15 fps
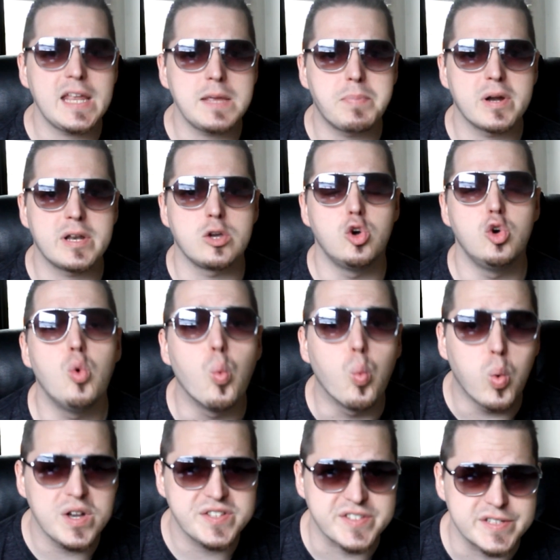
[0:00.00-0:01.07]
anybody who
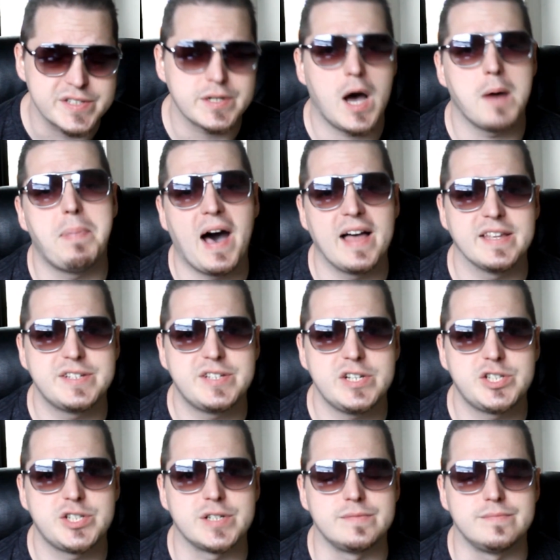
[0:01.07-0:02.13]
wasn't a
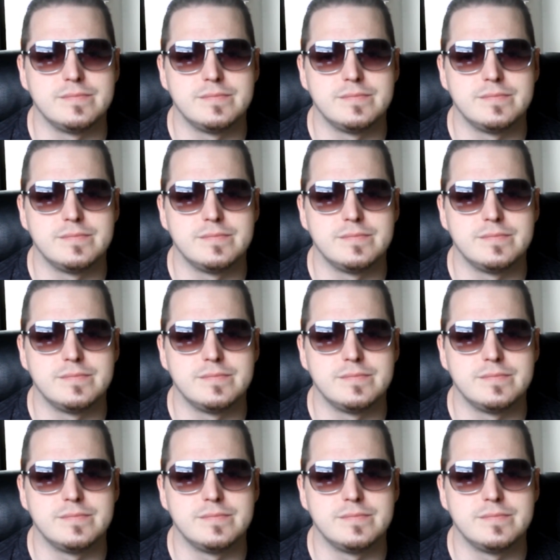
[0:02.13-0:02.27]
politician.